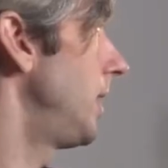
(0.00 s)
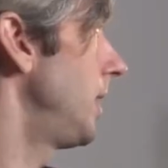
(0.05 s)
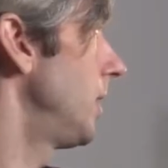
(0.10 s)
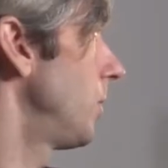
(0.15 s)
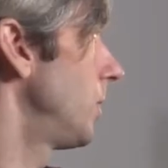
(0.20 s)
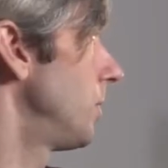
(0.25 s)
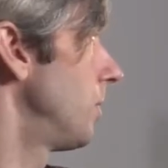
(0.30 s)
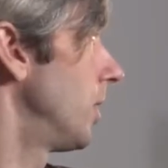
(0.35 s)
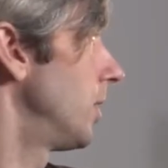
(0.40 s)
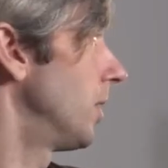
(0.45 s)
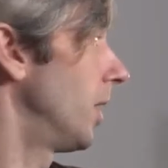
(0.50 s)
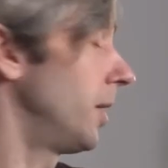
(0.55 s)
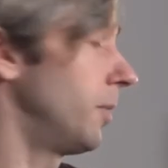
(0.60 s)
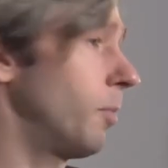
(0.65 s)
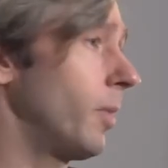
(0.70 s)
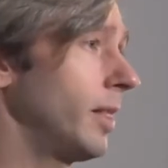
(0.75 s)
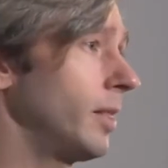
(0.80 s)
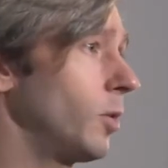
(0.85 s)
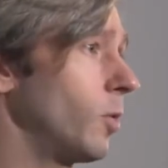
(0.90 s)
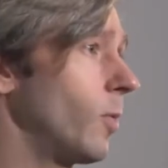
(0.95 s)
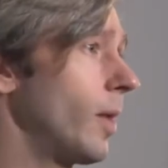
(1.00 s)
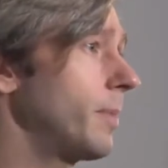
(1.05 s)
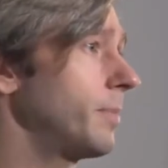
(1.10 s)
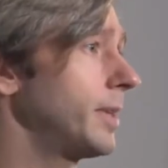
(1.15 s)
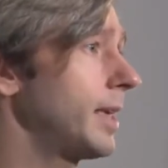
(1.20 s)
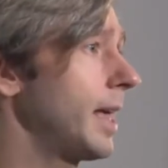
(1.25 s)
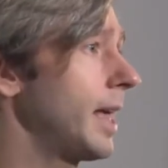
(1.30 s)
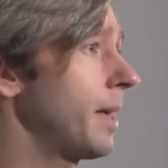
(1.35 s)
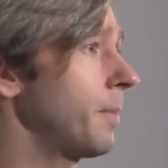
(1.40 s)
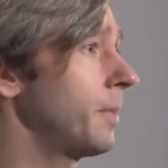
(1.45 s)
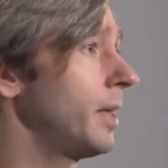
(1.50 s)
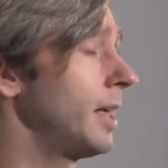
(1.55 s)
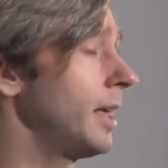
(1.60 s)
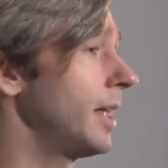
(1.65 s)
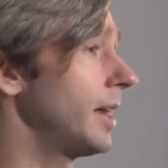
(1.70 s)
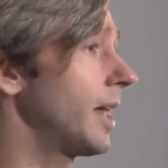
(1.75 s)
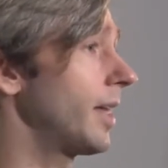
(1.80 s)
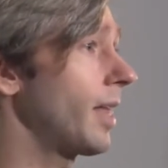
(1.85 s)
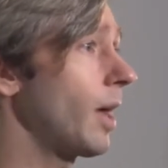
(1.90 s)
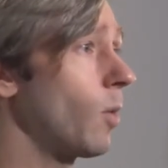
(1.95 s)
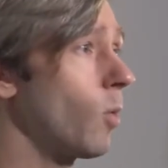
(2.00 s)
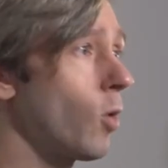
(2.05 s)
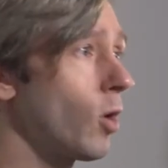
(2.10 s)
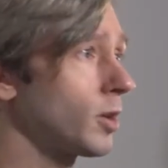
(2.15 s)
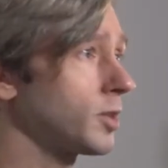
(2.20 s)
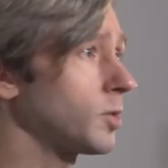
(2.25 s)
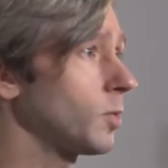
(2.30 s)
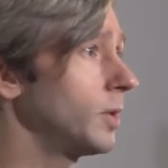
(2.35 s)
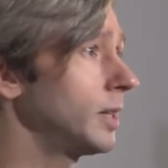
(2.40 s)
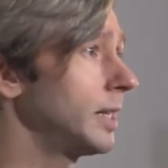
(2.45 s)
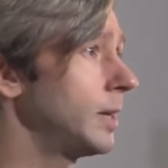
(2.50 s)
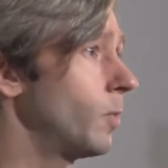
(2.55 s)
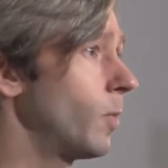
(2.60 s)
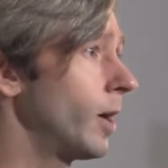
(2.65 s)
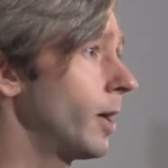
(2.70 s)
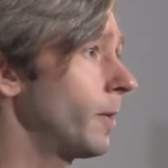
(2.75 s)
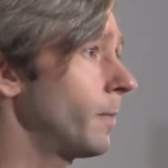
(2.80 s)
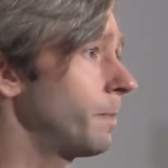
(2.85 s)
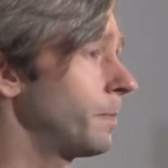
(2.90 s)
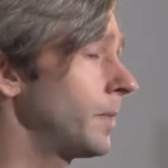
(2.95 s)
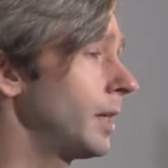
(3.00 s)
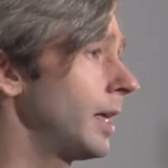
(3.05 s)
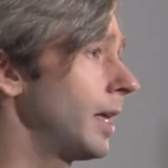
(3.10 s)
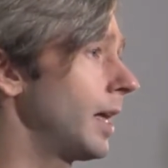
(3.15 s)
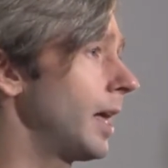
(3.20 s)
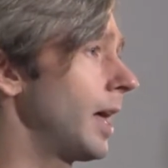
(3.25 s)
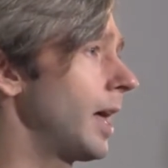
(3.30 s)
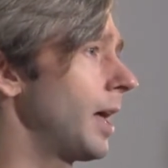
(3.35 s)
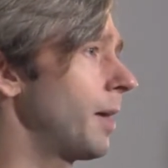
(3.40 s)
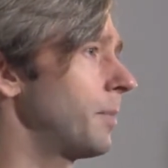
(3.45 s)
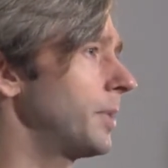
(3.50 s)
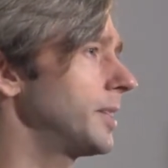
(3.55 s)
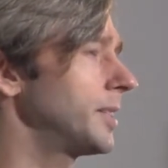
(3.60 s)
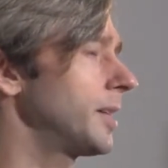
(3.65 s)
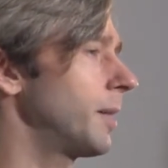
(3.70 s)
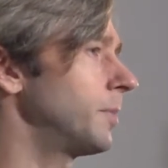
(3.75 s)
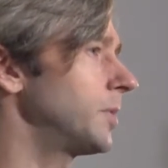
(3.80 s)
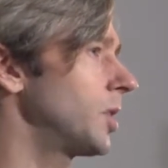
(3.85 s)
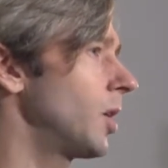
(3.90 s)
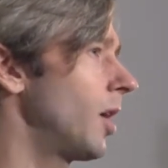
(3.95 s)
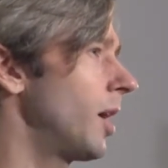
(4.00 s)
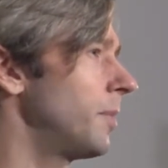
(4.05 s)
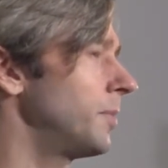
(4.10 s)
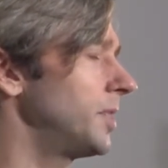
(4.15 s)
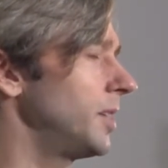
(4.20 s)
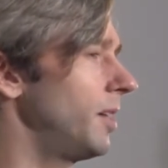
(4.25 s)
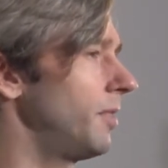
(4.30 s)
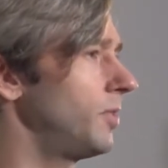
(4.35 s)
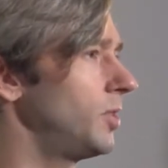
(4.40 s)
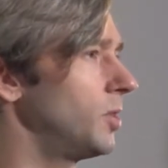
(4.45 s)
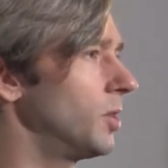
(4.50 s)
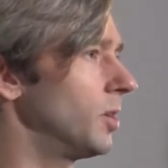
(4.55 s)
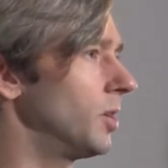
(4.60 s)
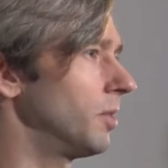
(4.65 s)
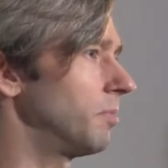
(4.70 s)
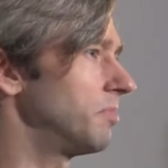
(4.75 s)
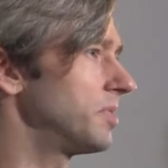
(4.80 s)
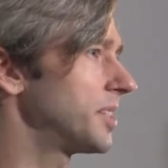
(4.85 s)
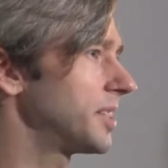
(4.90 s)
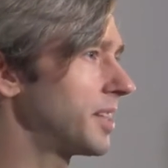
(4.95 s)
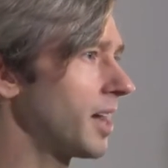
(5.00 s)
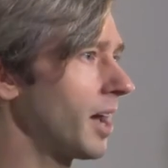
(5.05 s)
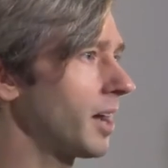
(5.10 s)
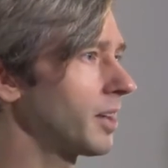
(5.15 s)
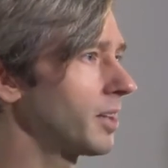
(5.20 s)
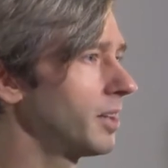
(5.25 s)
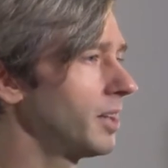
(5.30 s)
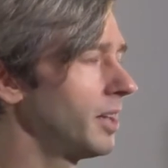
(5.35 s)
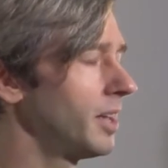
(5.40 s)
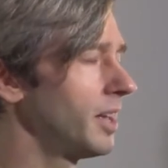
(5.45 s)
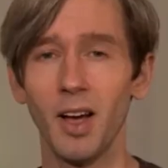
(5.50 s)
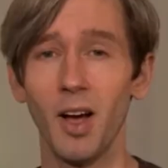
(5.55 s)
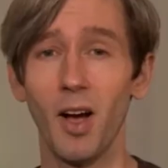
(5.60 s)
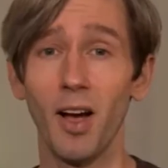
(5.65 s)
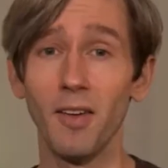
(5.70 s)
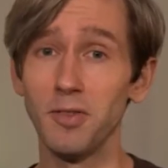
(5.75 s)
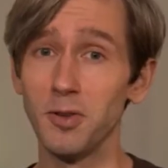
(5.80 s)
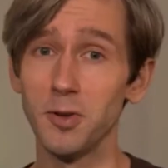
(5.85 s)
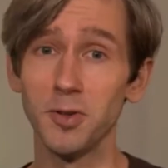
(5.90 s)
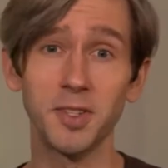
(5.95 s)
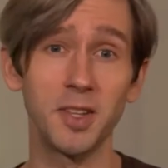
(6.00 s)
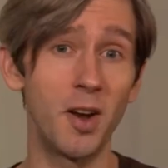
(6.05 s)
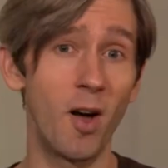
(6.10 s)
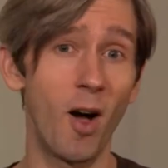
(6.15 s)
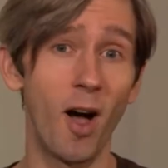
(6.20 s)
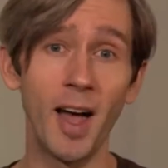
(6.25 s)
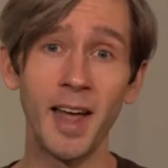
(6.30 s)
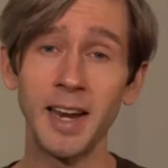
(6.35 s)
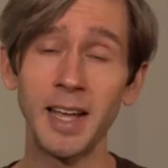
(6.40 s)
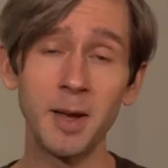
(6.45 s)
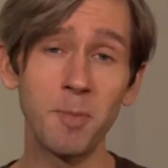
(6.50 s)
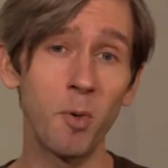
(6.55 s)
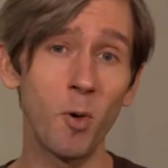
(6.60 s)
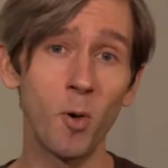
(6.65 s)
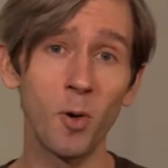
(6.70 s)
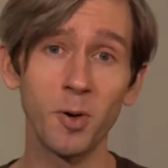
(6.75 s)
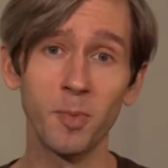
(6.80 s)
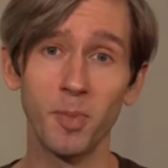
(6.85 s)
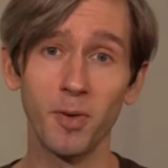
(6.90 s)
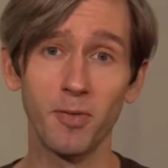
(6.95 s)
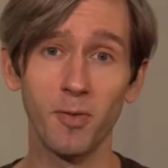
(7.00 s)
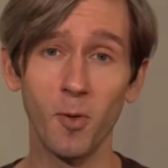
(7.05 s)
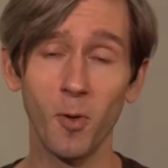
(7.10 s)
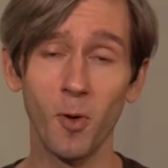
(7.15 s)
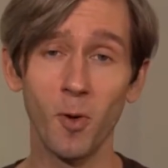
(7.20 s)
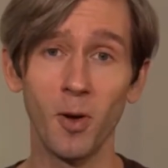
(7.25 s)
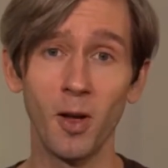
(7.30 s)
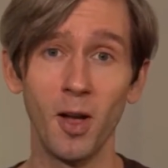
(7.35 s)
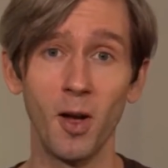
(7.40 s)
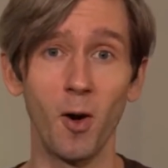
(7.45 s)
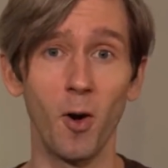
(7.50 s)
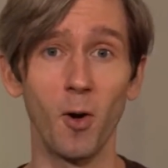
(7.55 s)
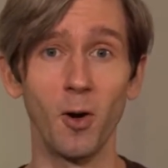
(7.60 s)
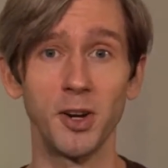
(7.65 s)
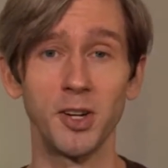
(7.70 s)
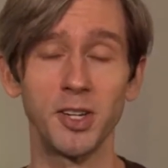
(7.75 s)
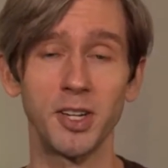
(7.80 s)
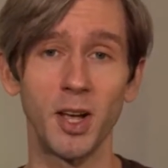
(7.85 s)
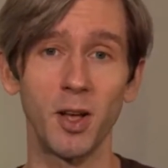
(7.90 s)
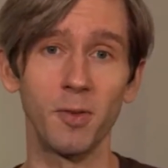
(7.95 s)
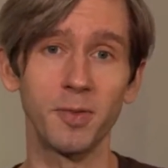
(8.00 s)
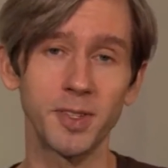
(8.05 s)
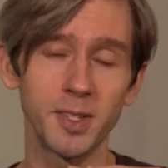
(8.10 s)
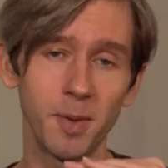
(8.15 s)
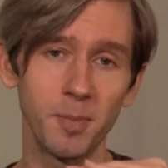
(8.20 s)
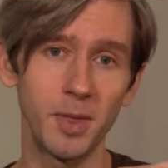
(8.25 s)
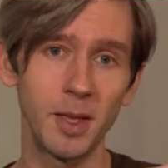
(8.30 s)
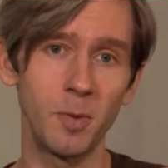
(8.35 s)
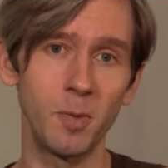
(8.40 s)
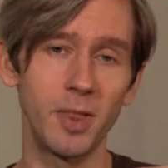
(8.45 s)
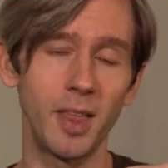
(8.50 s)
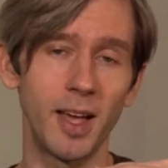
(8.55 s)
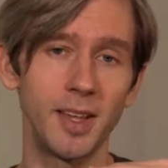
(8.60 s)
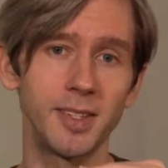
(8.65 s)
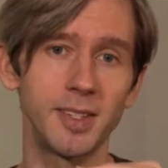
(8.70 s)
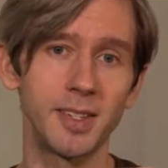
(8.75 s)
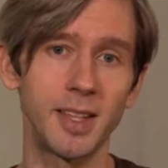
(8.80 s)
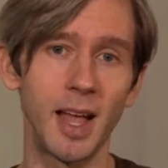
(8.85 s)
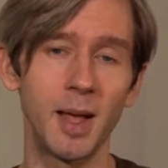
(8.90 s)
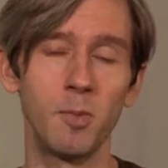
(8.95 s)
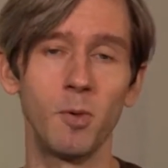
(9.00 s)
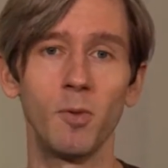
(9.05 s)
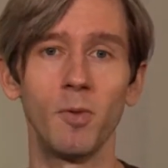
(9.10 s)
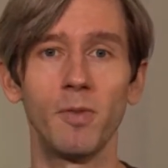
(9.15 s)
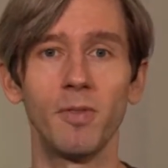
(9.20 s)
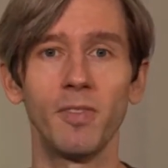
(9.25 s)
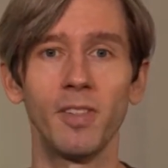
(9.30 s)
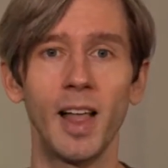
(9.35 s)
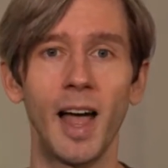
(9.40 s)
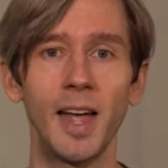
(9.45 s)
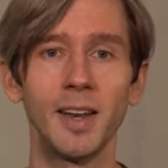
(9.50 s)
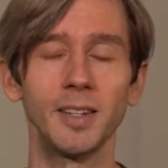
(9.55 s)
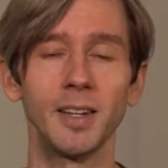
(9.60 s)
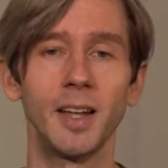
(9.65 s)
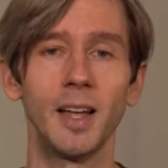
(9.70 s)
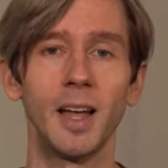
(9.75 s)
here with my little webcam, now that works really well, but sometimes if you're stuck, I've used an ironing board before or a shelf, something with a stable flat